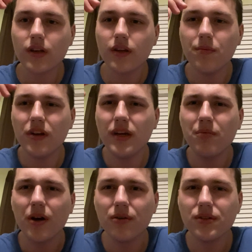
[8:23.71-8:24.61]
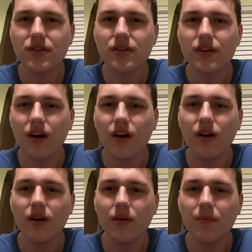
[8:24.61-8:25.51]
community post
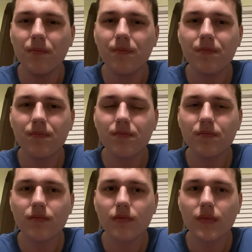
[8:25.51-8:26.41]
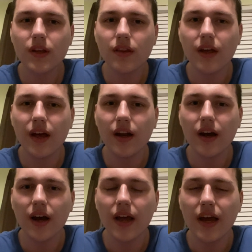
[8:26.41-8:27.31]
that
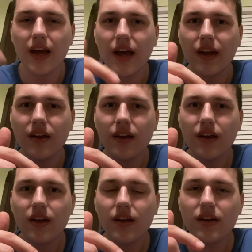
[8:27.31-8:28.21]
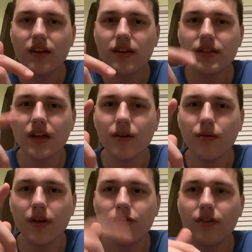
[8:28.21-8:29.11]
I had set
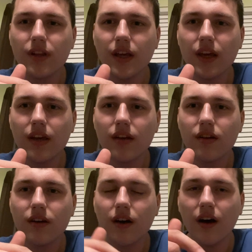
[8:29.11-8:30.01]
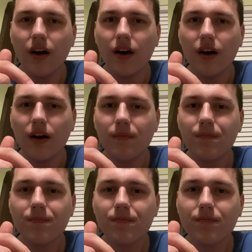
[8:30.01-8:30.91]
originally, or
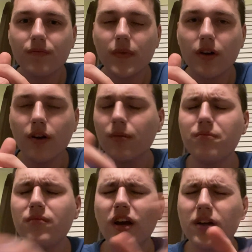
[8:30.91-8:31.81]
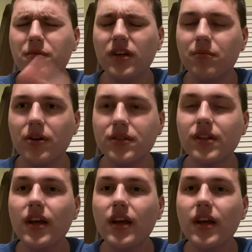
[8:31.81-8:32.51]
not community post.